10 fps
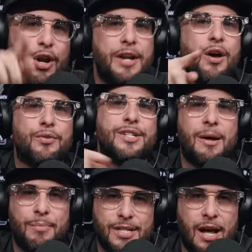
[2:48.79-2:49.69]
Run those
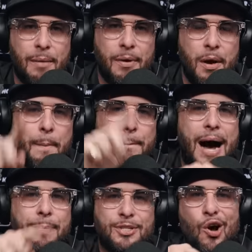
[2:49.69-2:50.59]
numbers up.
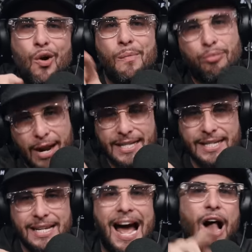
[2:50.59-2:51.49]
Bop's going
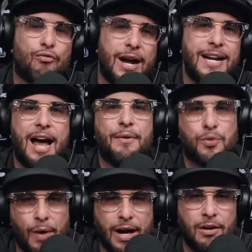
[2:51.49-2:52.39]
Brazy out right now
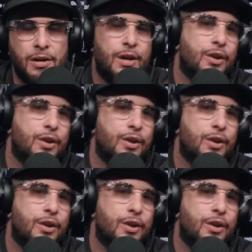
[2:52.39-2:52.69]
as well.